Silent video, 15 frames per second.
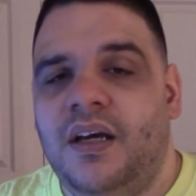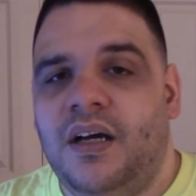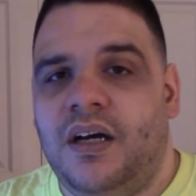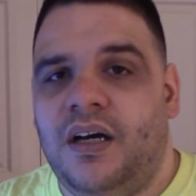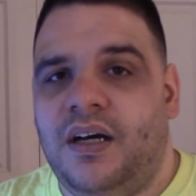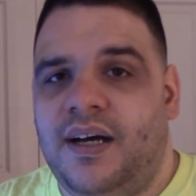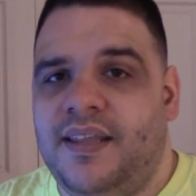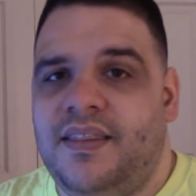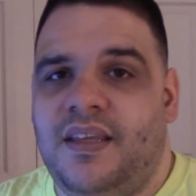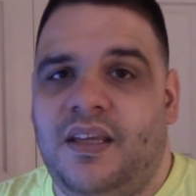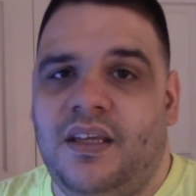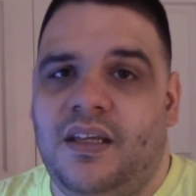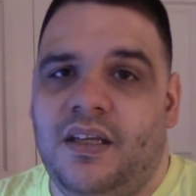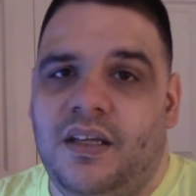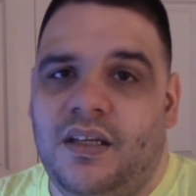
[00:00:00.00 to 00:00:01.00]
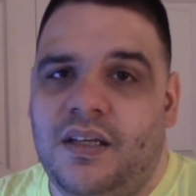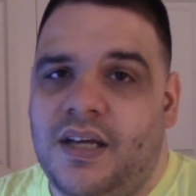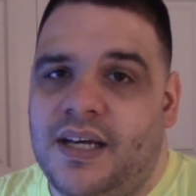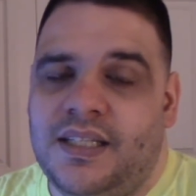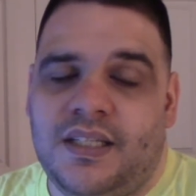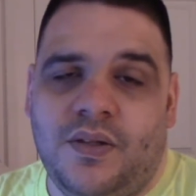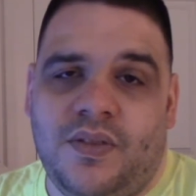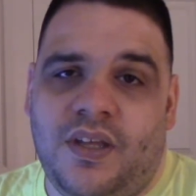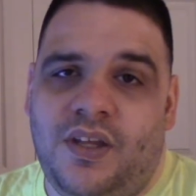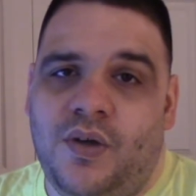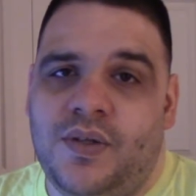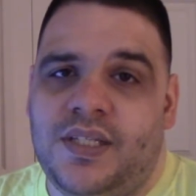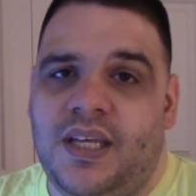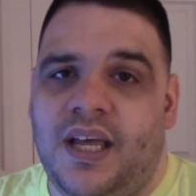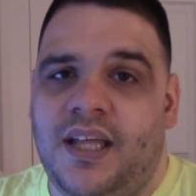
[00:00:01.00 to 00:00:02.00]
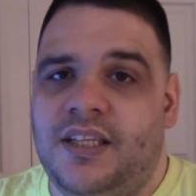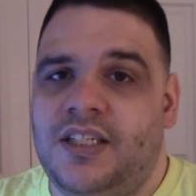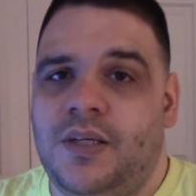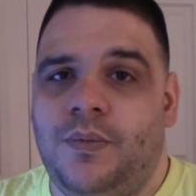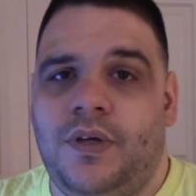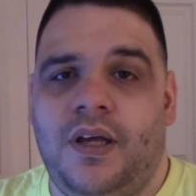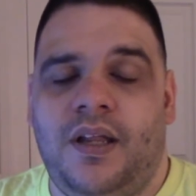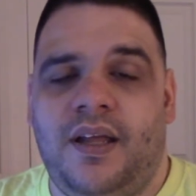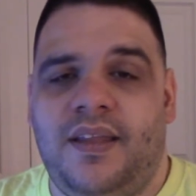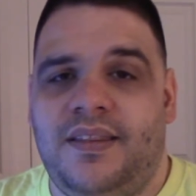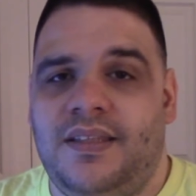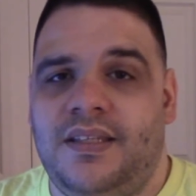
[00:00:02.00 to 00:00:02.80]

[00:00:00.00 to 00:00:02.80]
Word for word: Uh, I think I still think UCLA Chip Kelly,